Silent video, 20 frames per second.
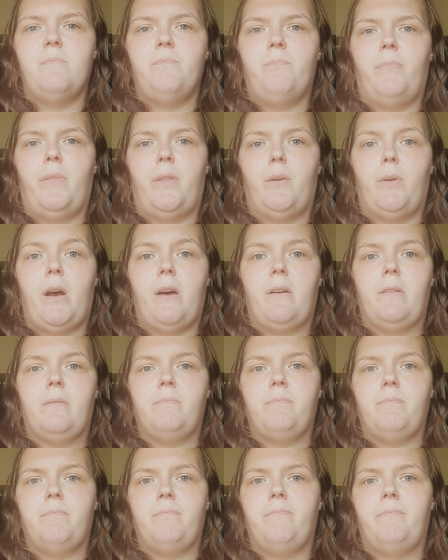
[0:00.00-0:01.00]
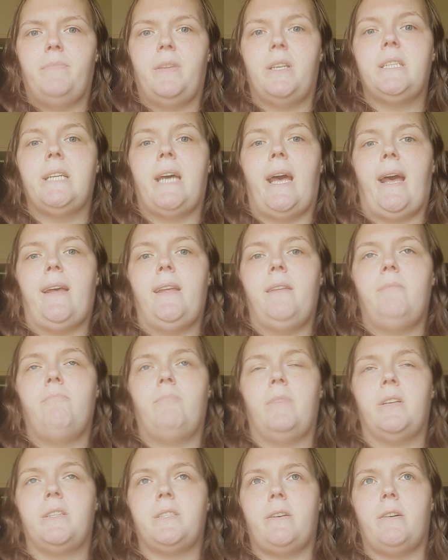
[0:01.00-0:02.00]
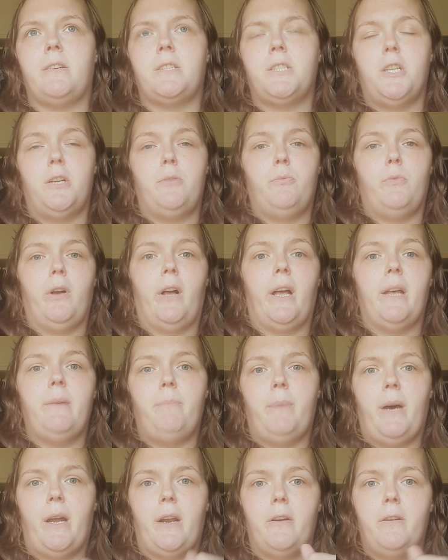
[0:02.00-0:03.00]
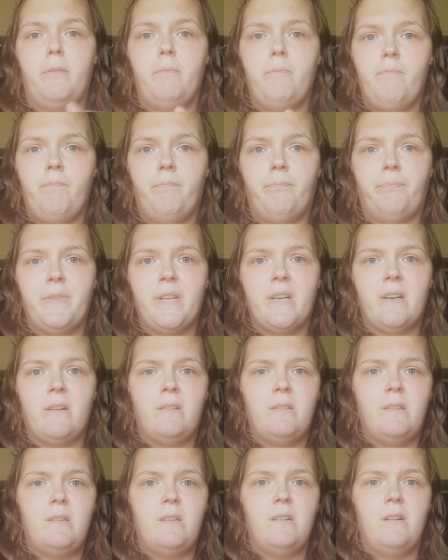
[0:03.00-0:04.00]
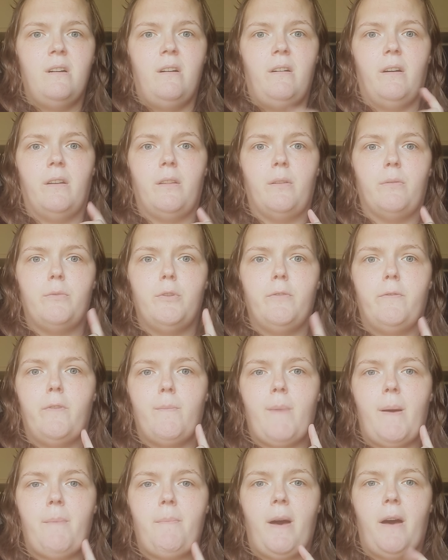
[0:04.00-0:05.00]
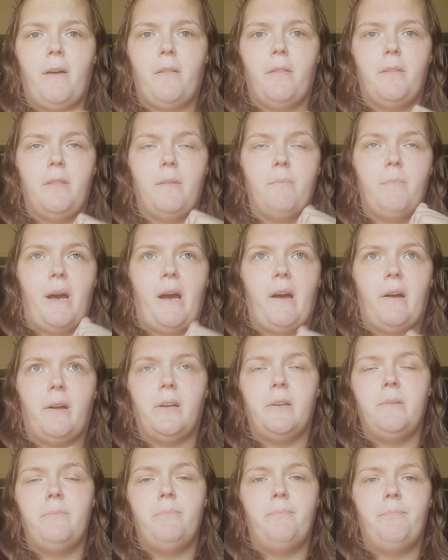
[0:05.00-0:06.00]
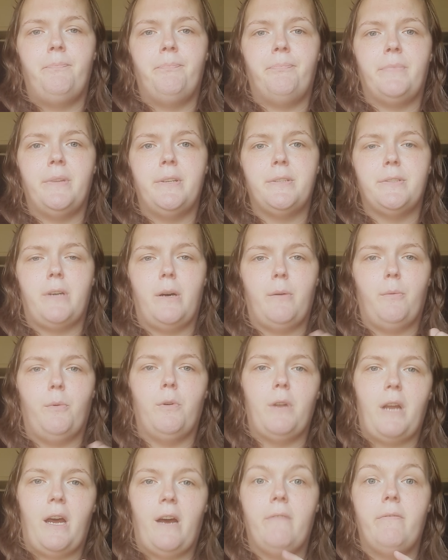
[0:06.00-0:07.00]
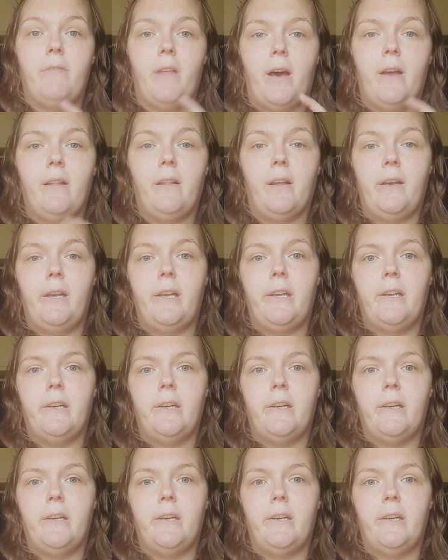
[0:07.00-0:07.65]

throughout the day, the suction will get better on the roof of my mouth and the back, so I won't have that like